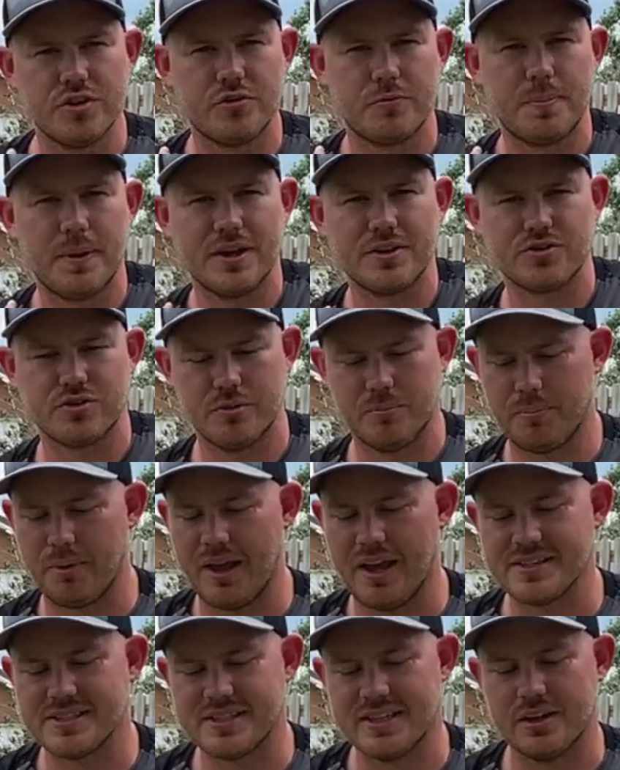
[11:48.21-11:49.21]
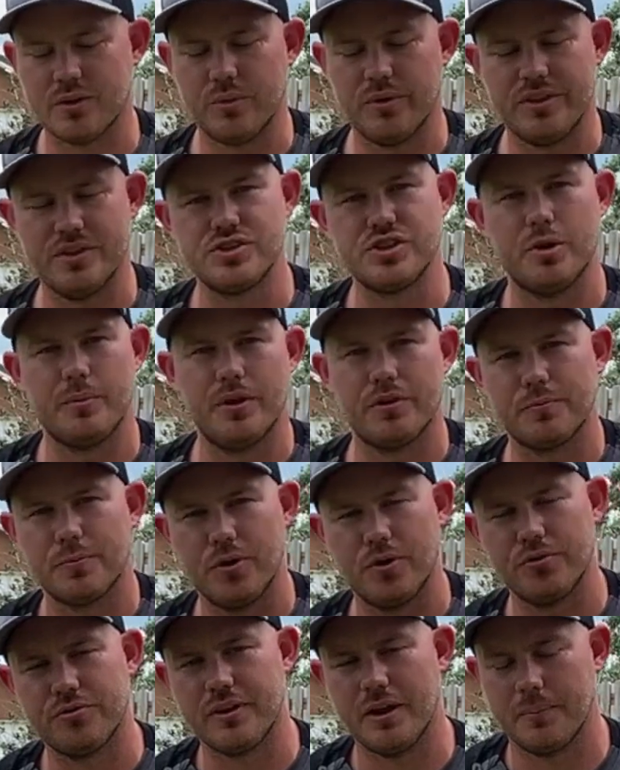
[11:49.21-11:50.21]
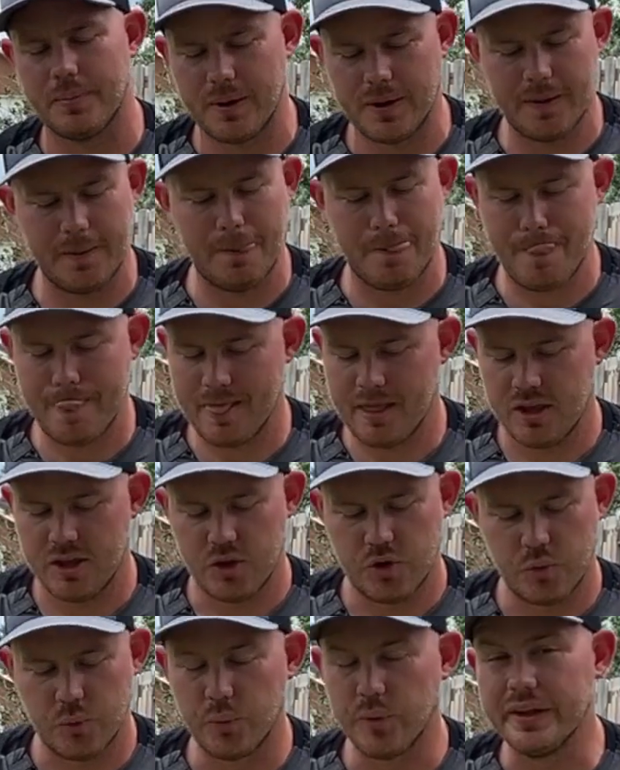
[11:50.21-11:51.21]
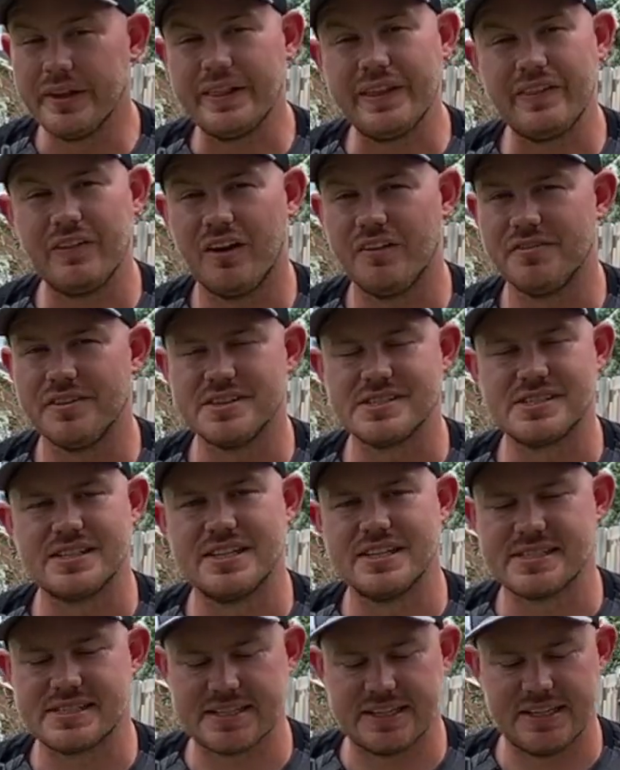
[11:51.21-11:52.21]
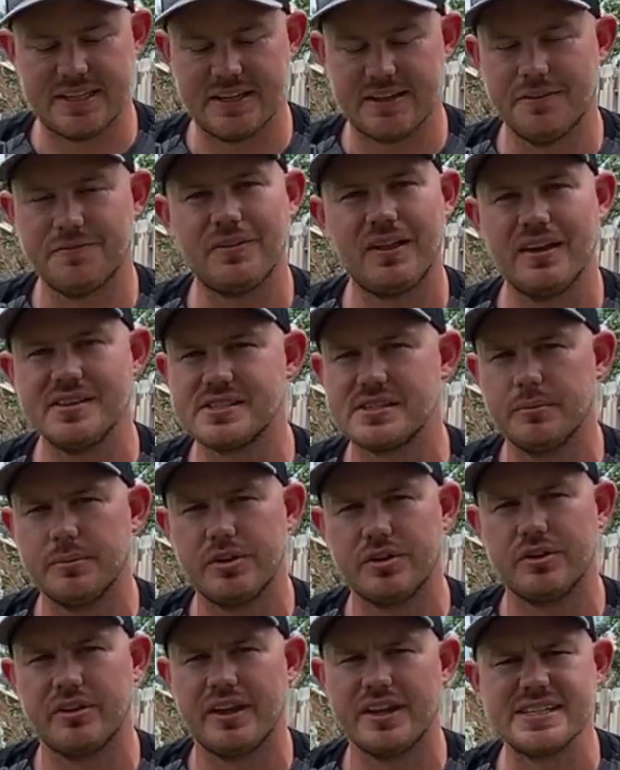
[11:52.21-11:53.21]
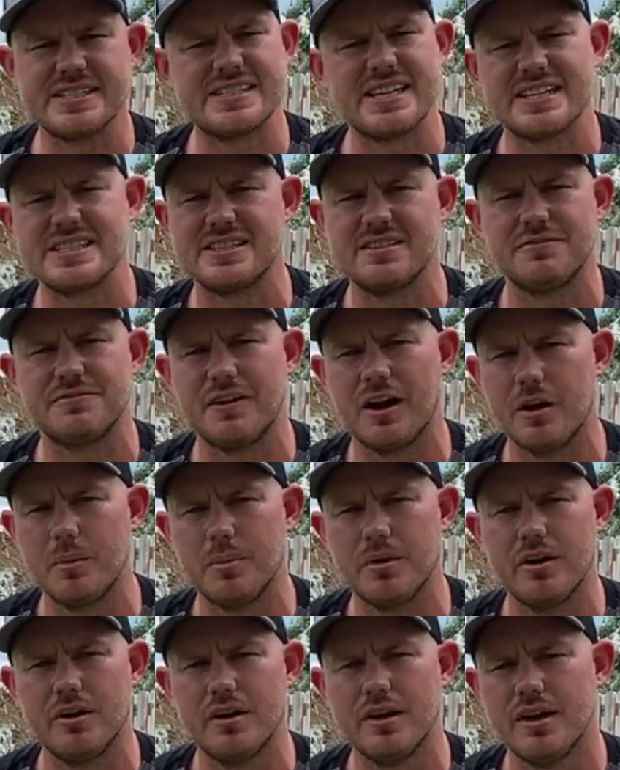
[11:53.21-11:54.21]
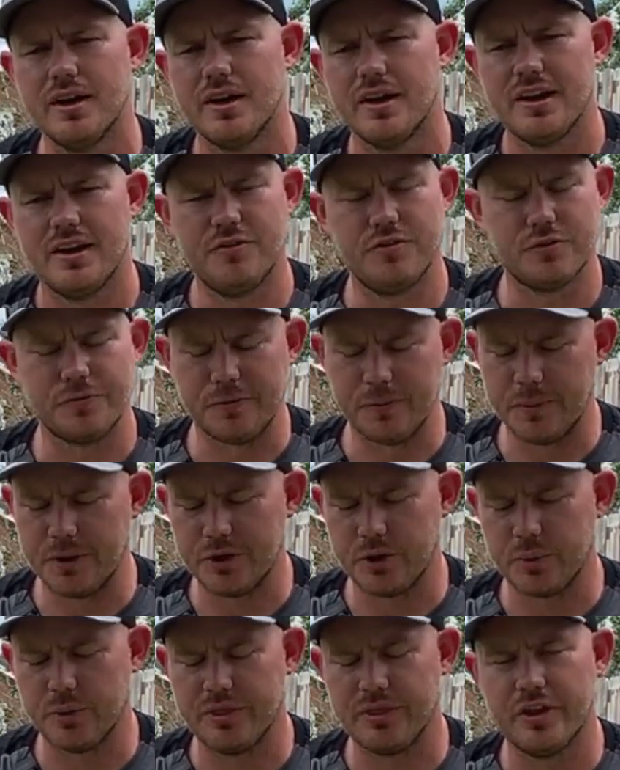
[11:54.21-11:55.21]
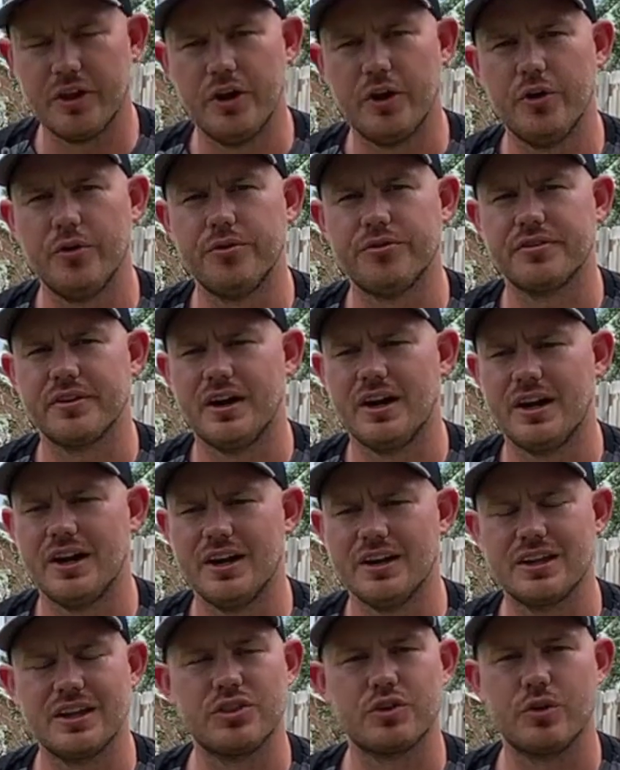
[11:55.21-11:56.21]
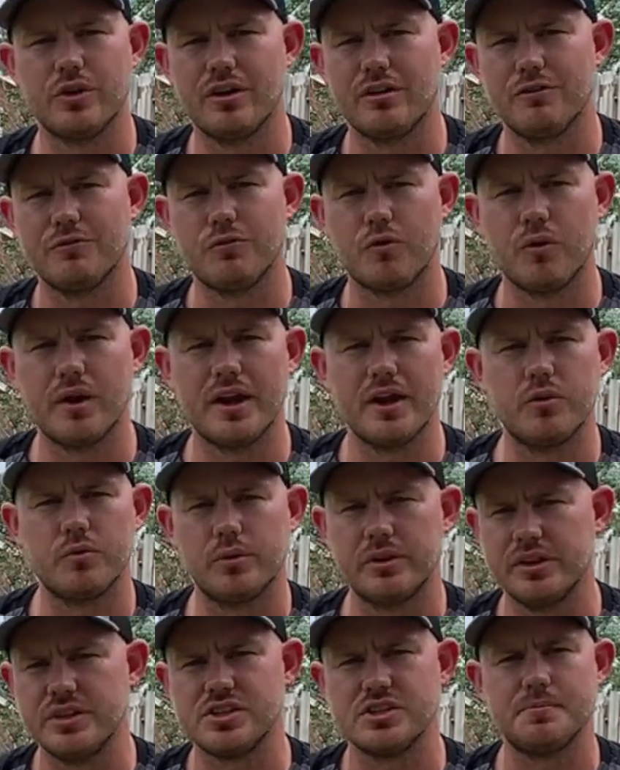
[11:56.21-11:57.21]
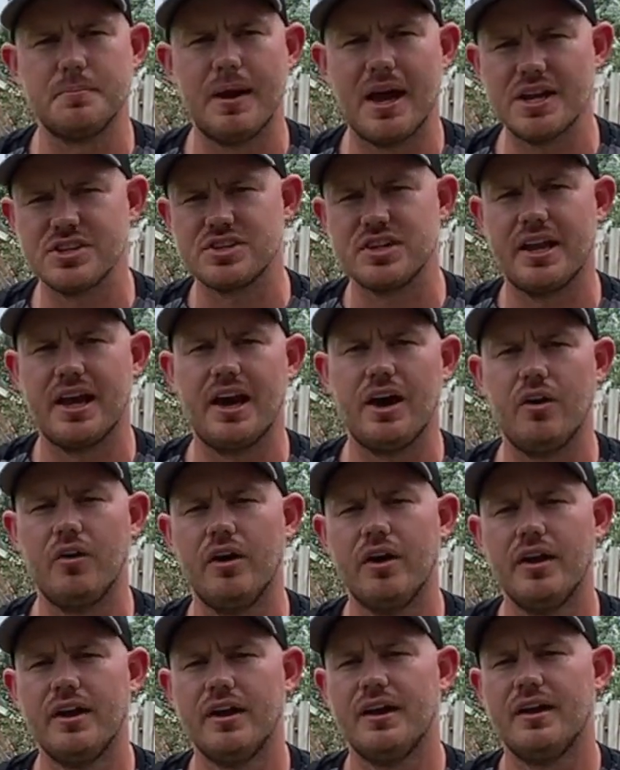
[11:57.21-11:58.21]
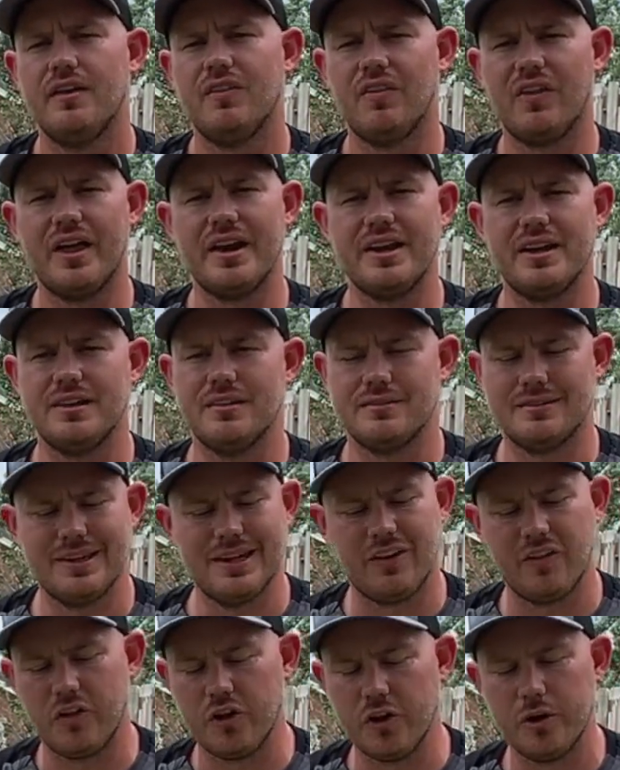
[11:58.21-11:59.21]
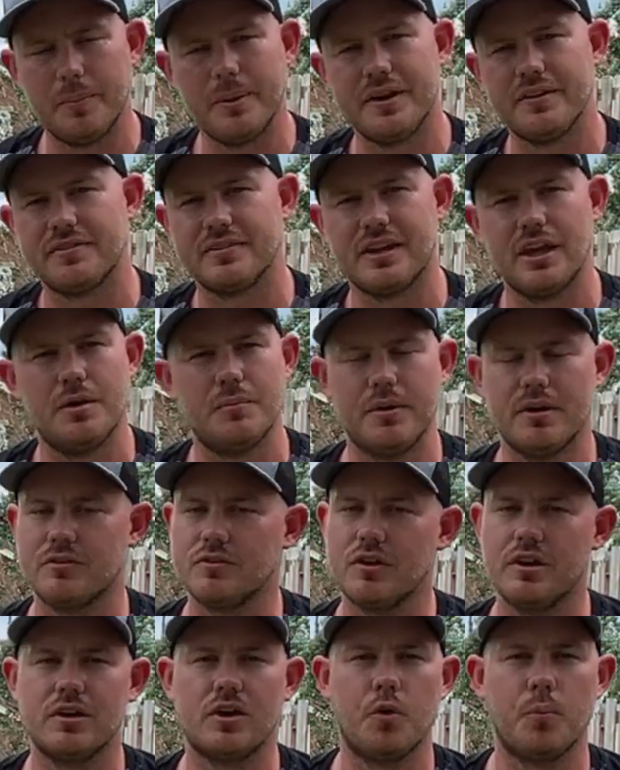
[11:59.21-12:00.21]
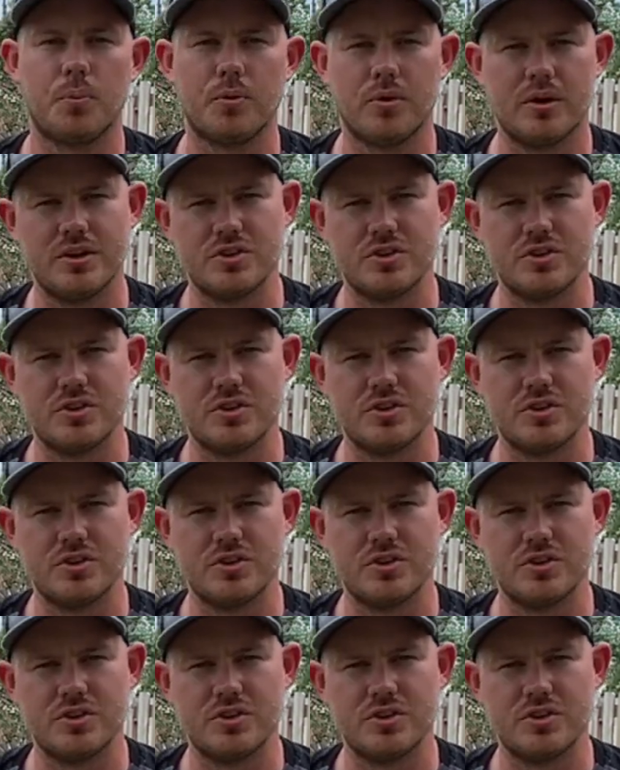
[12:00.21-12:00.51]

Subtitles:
Spectrum plastic with a Jomez Pro stamp on it. Really love this disc. It flies similar to like a Sexton Firebird, if you're familiar with those. Can throw it on a forehand, really just mash it out, let it get a little bit of skip, but it's gonna go pretty